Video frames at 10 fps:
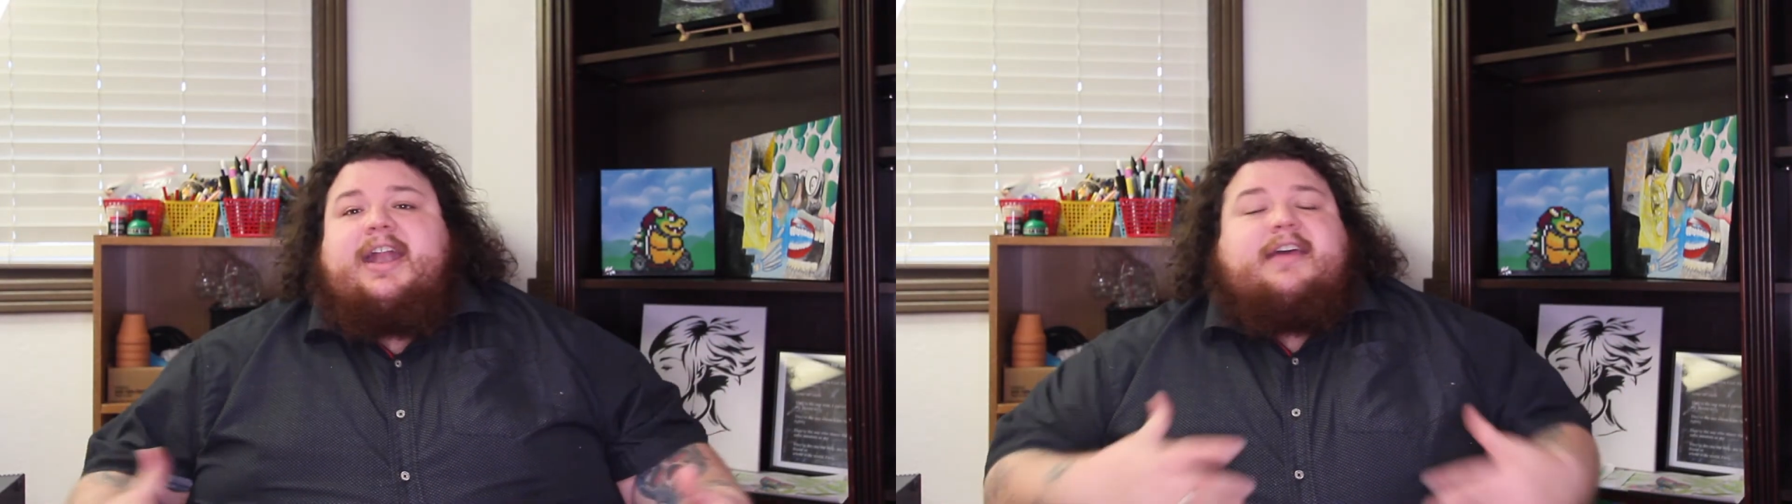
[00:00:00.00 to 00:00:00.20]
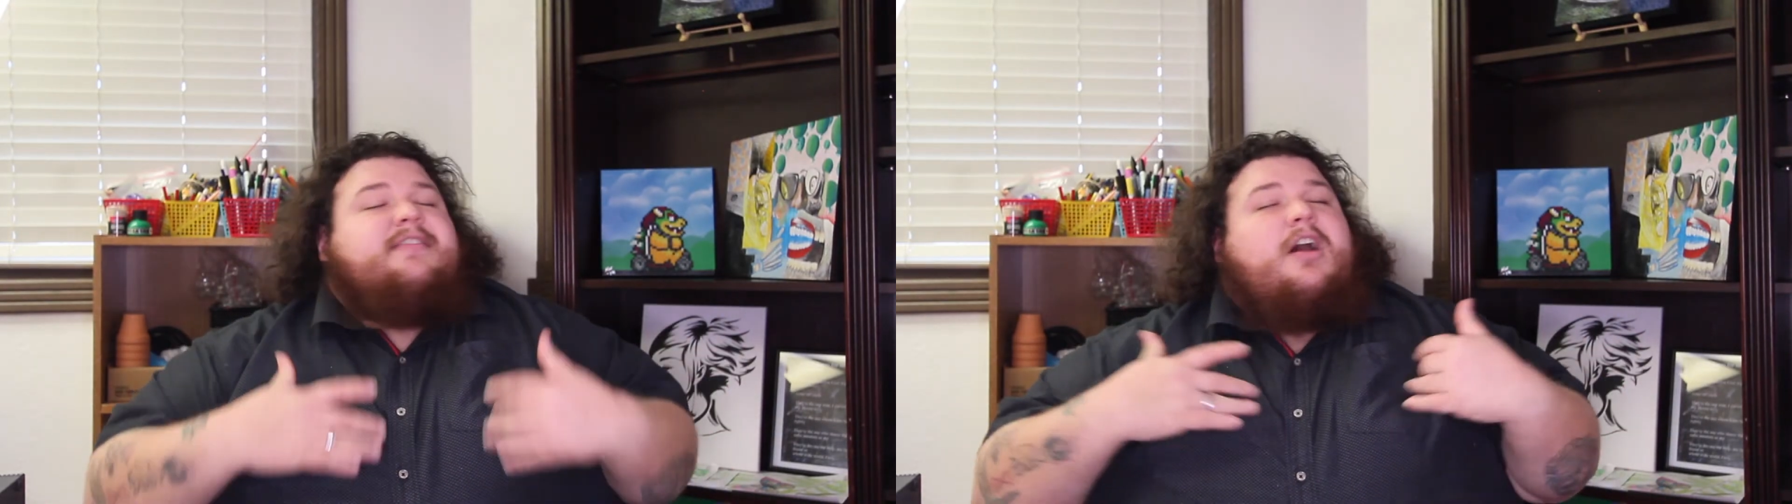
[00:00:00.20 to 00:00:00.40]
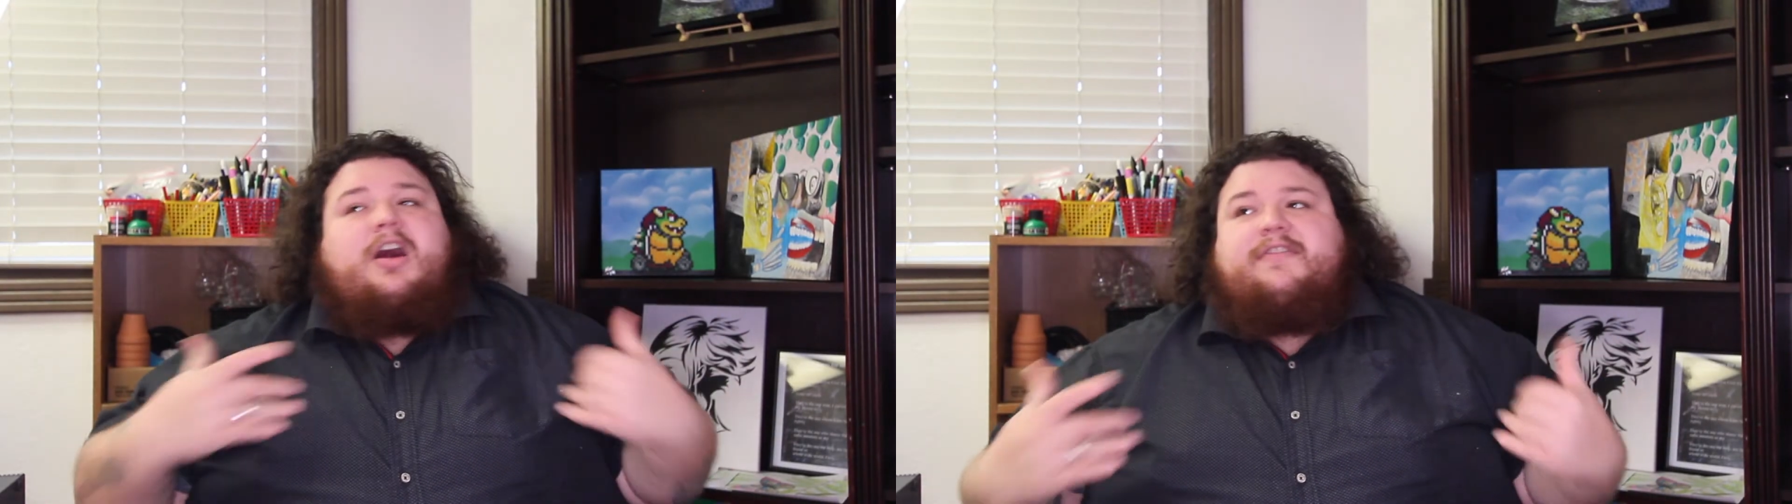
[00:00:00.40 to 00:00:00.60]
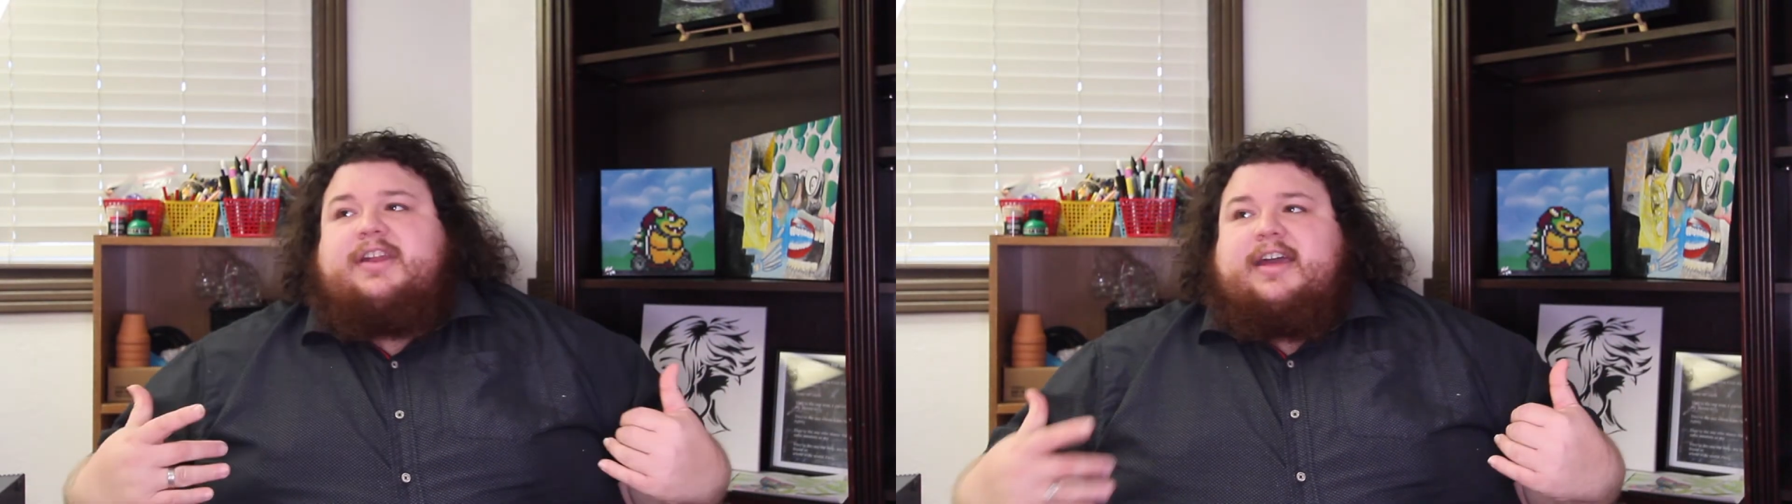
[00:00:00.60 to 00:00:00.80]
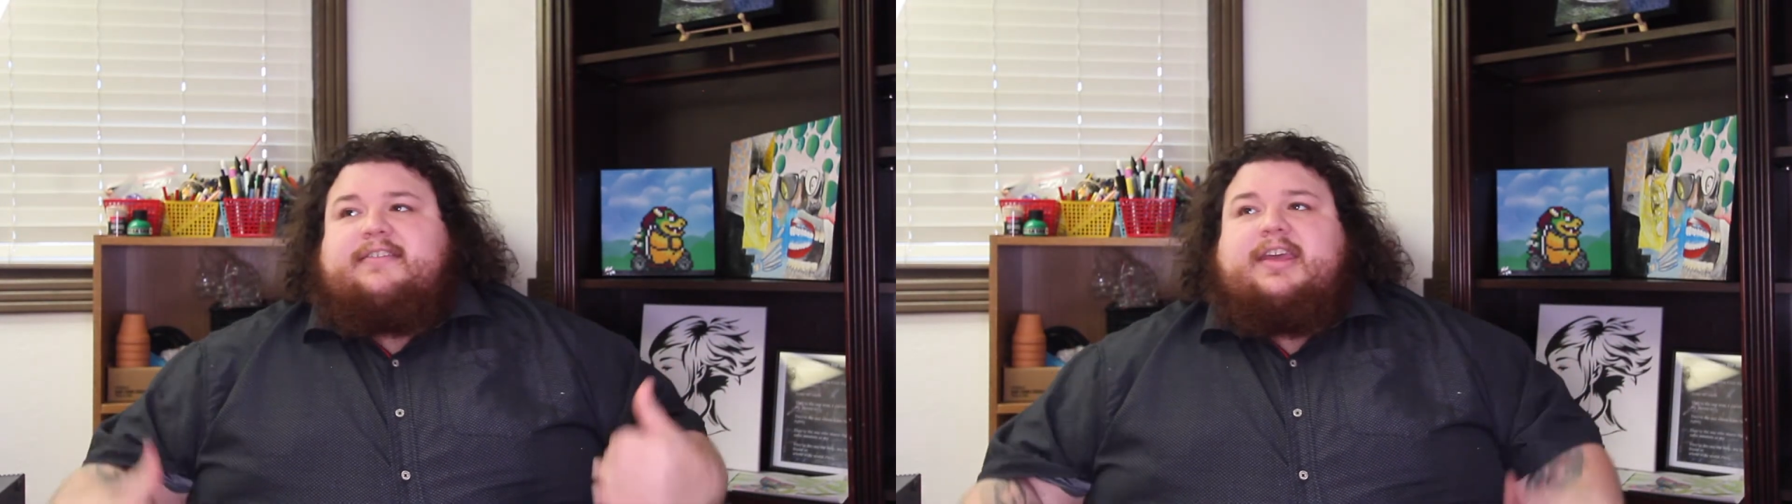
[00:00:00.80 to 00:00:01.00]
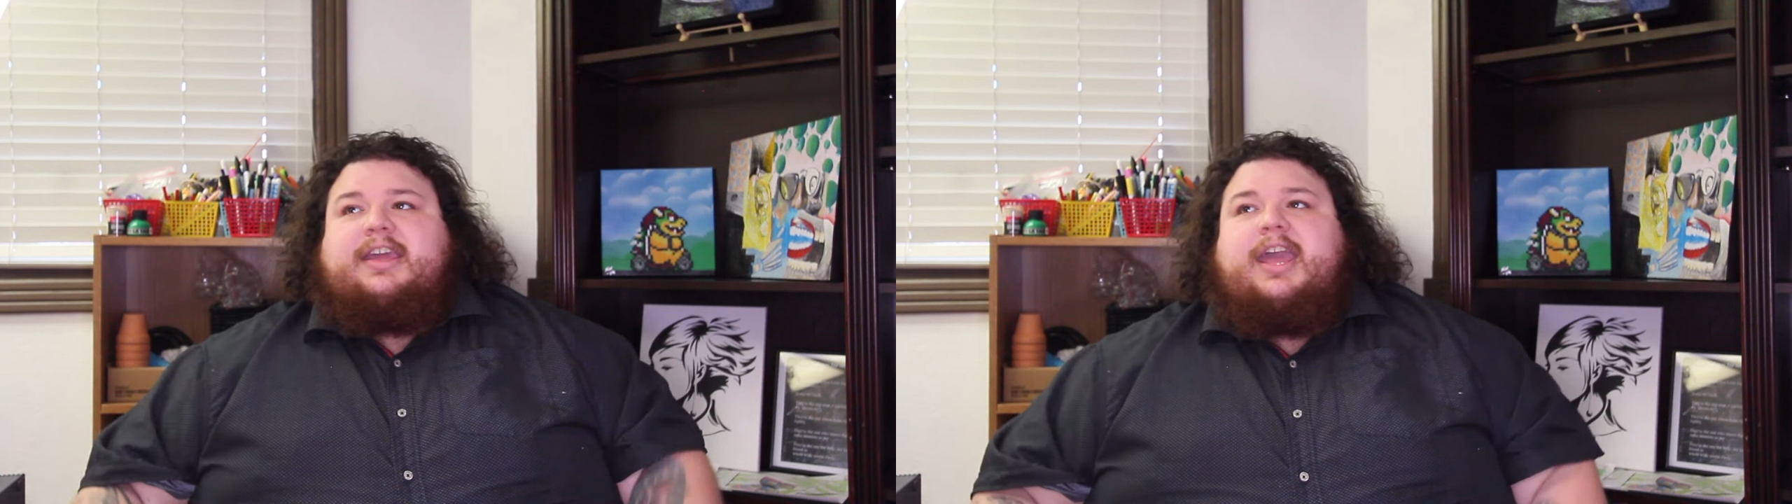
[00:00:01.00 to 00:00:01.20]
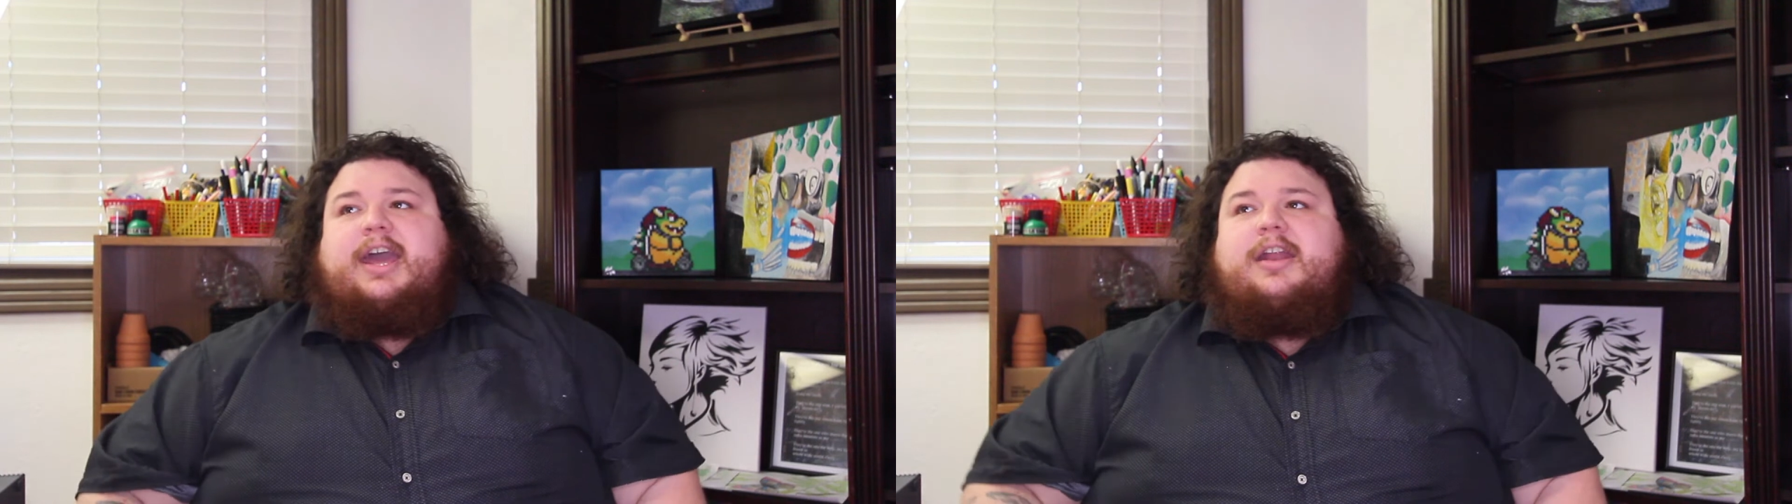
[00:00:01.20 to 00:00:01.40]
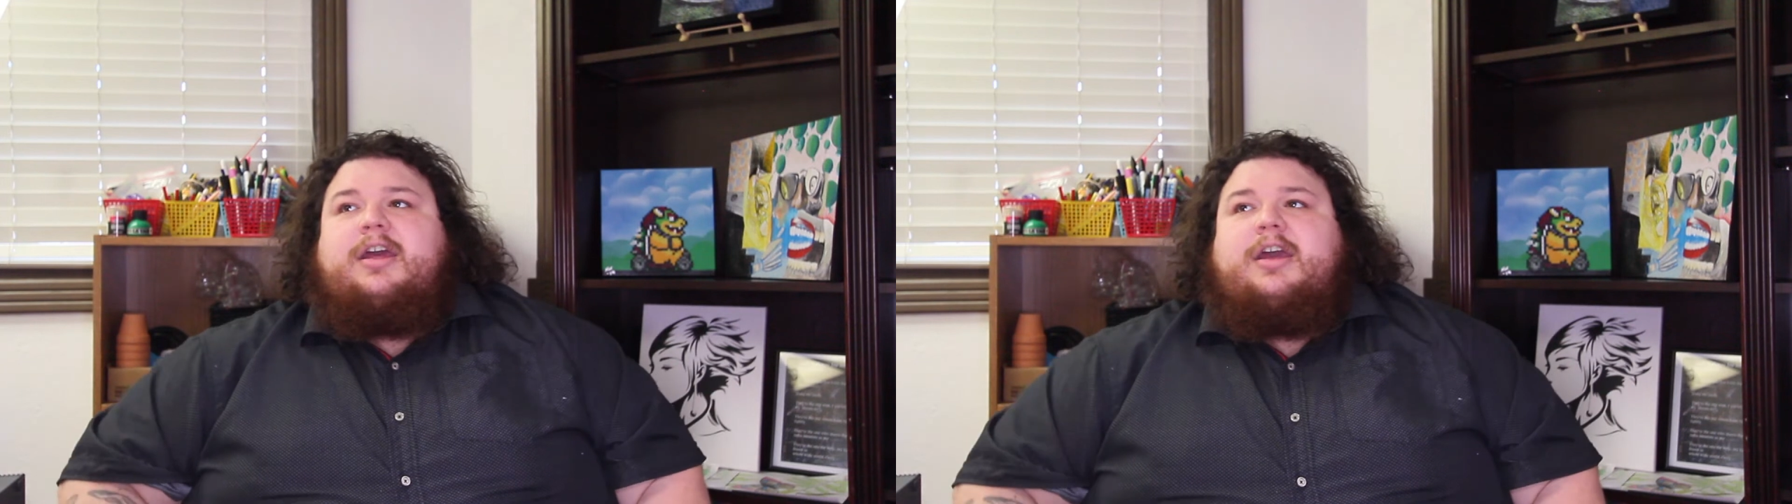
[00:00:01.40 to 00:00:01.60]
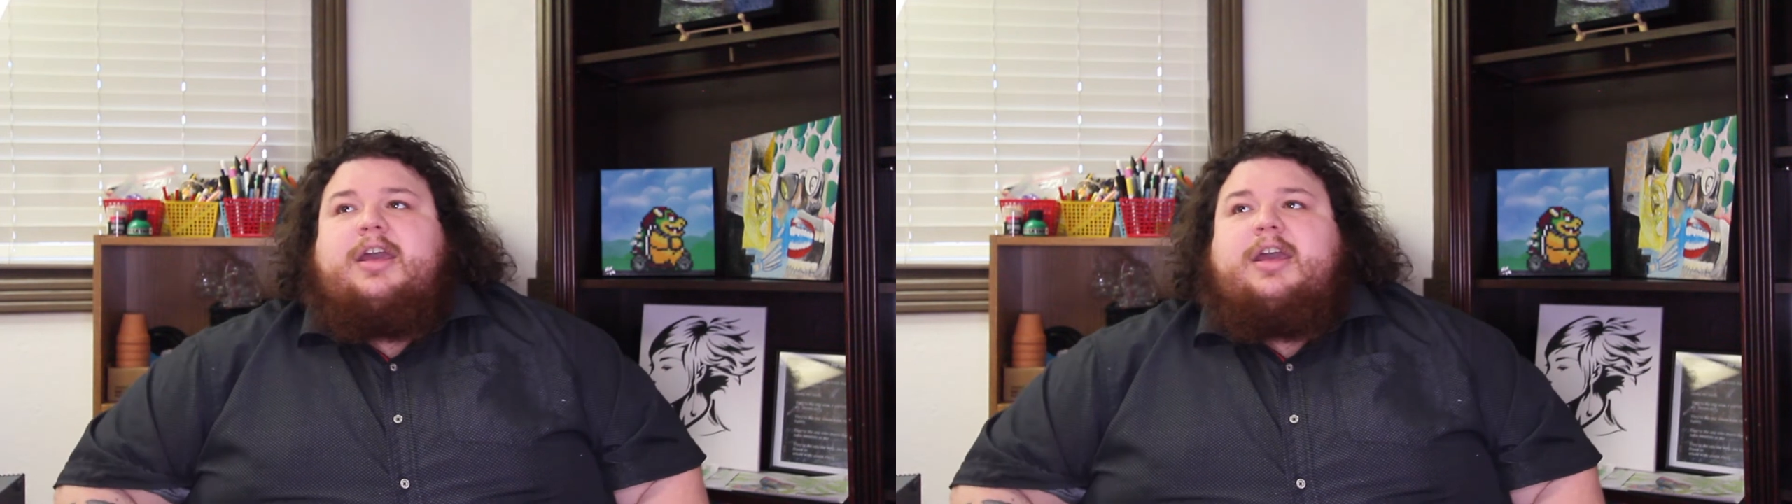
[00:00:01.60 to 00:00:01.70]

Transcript: as often as they can.